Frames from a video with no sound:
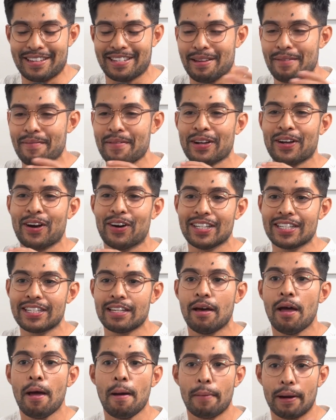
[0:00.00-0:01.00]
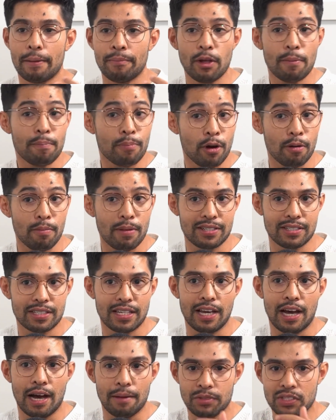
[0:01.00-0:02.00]
as a concept, but I'm not pro Musk
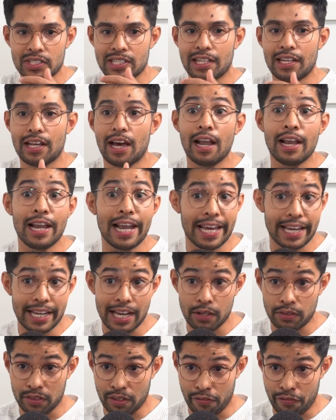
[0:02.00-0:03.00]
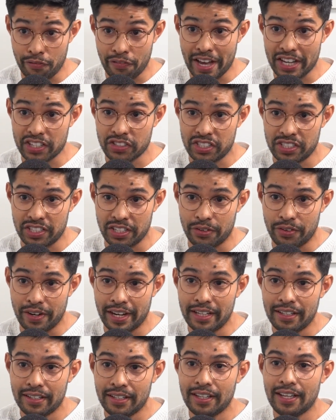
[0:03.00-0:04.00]
here. I'm just laying out the facts here,
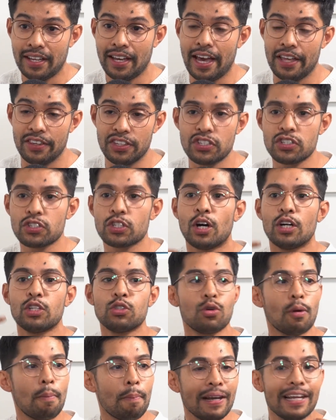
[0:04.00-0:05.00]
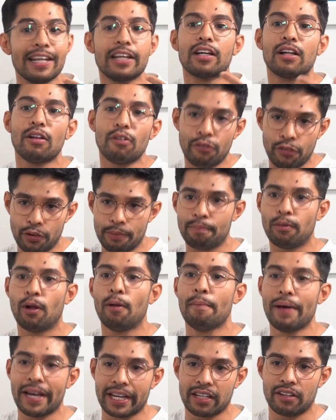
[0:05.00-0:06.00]
right? And this has gone to a political football
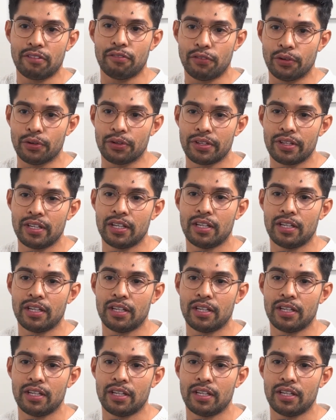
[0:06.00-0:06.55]
back and forth.